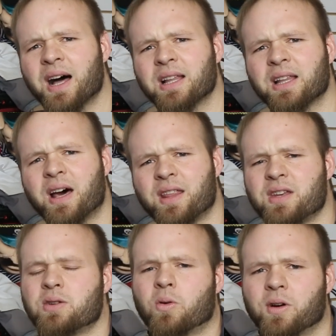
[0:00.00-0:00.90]
A lot of
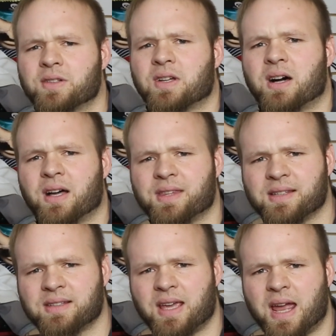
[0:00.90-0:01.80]
the doors on
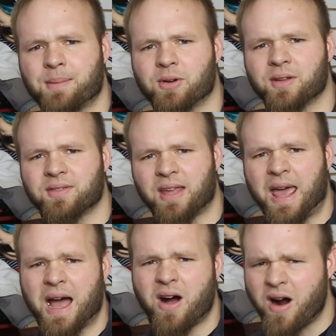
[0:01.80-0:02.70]
these cameras
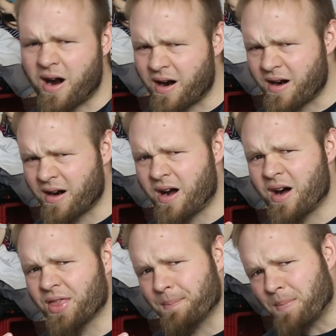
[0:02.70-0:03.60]
are
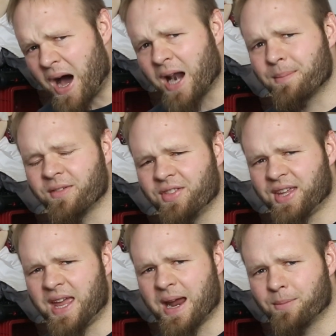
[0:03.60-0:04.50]
on the bottom of the
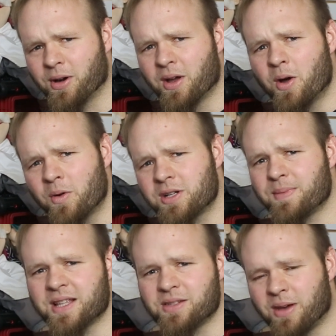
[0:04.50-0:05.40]
camera, which
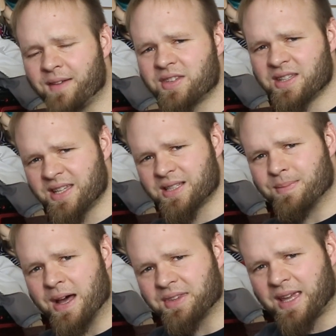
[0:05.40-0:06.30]
means you have to
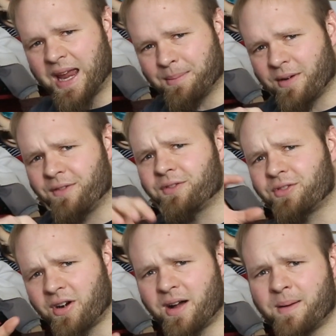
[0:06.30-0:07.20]
dismount the camera
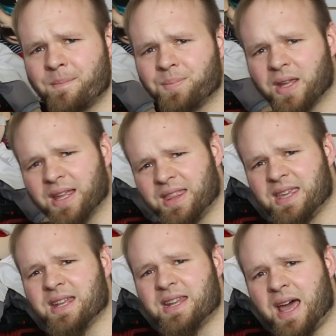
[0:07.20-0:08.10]
from
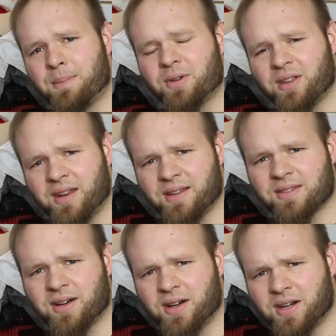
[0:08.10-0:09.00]
the adapter that
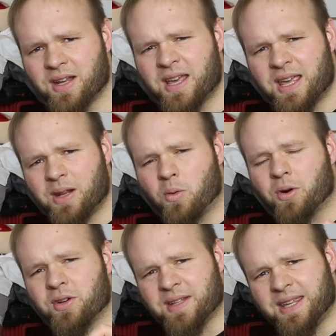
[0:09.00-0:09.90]
it's on in
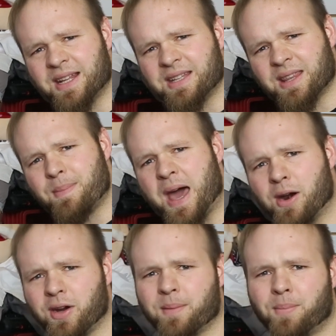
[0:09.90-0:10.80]
order to get to the
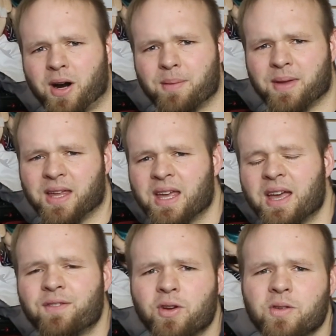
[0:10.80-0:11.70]
battery compartment.
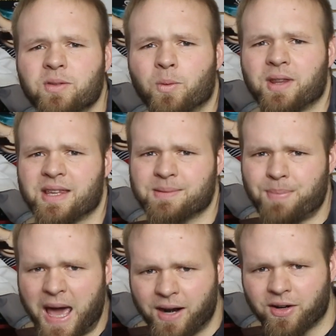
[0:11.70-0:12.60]
If you're using one of these
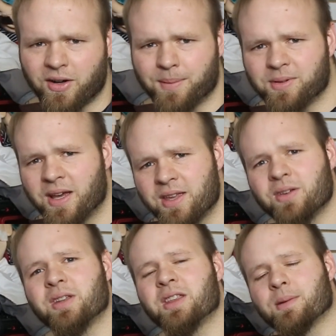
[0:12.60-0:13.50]
battery grips,
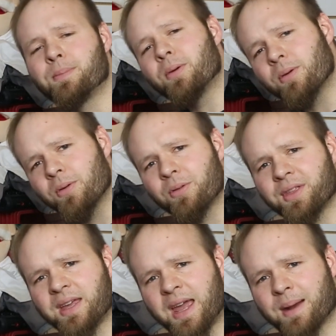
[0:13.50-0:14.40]
you can either pull
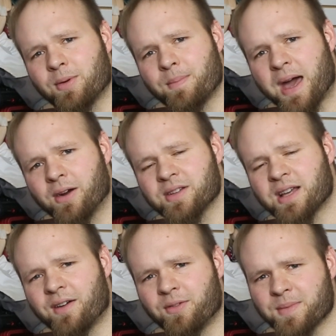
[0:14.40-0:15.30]
the camera batteries
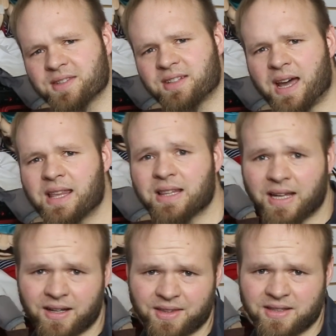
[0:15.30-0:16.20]
out from the side,
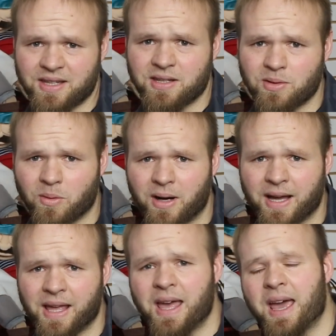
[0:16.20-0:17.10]
like on the
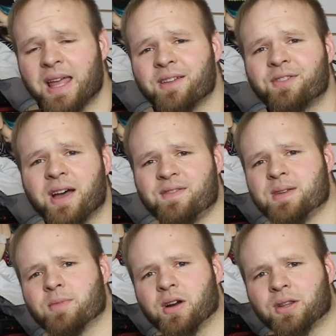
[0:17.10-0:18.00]
T2i and the
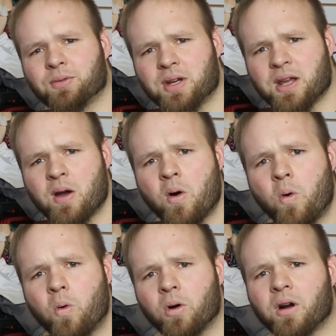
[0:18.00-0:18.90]
5D Mark III,
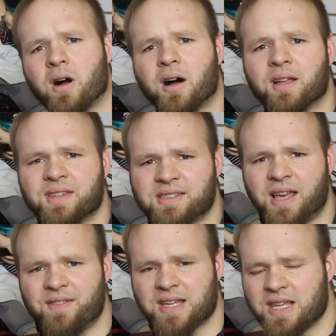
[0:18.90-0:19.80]
or on the
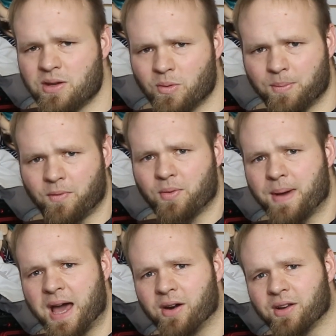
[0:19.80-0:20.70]
7D, you remove the
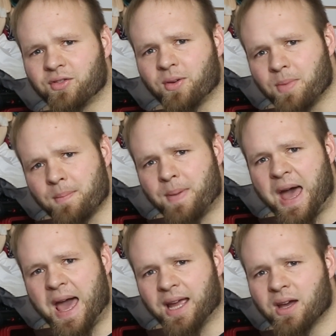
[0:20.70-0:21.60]
batteries from the
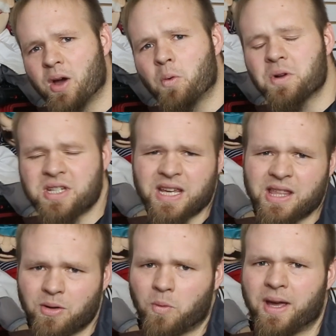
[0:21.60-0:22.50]
back, which
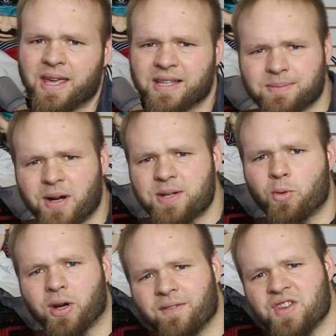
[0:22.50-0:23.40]
either way is much
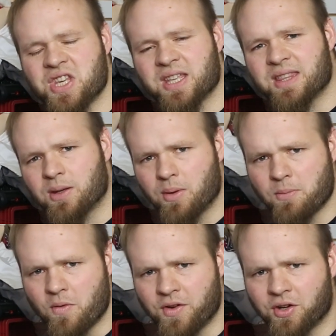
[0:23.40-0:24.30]
more convenient than
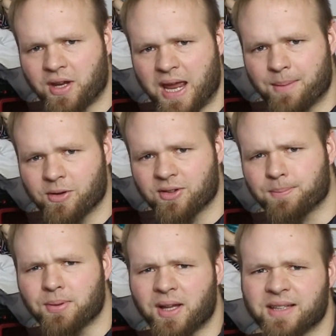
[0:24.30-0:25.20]
removing your
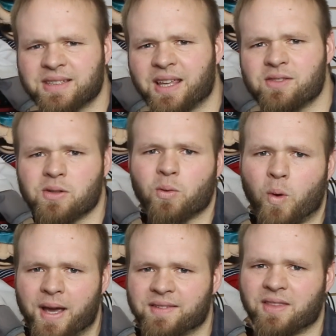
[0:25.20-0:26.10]
cameras. Plus, it gives you
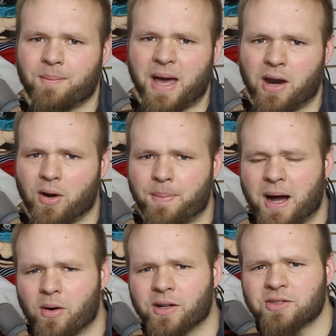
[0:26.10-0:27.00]
twice the battery
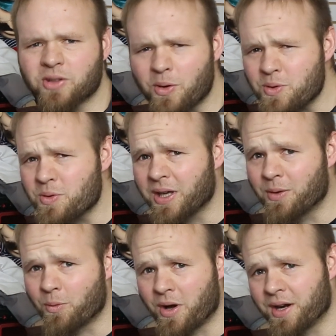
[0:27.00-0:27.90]
power, so you
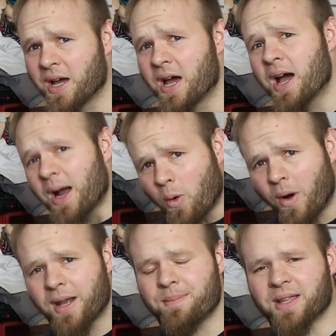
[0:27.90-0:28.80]
can run
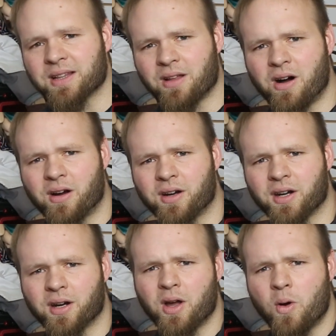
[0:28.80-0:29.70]
quite a bit
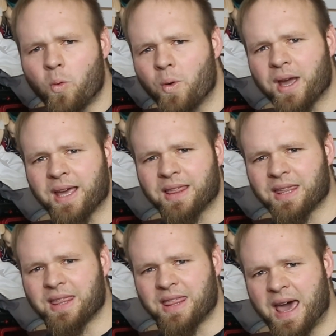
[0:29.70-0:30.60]
longer with
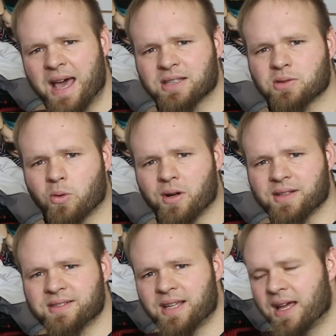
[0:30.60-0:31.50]
that sort
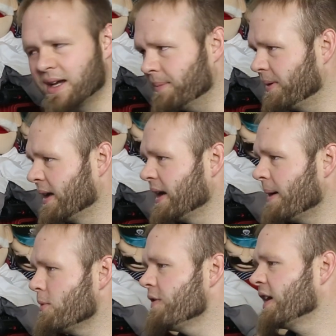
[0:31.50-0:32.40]
of setup.
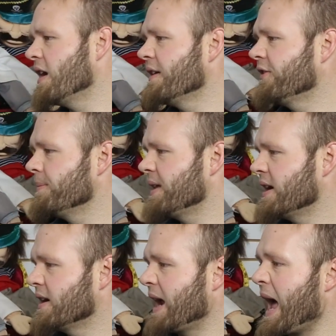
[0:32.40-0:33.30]
Now, moving on from
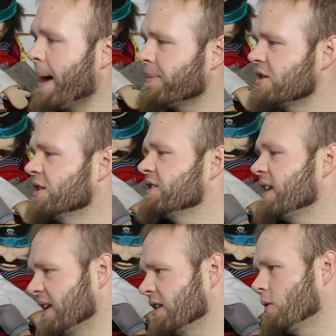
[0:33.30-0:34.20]
there, Aputure's
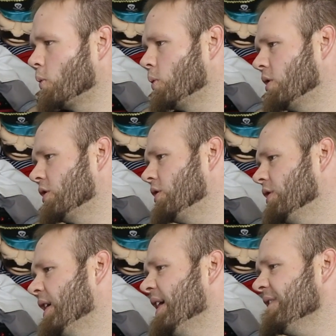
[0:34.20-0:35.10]
Into the
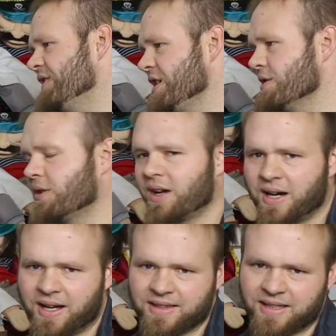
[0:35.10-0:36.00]
World video
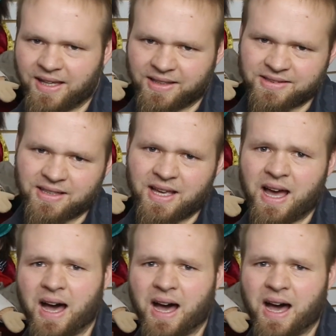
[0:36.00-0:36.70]
contest.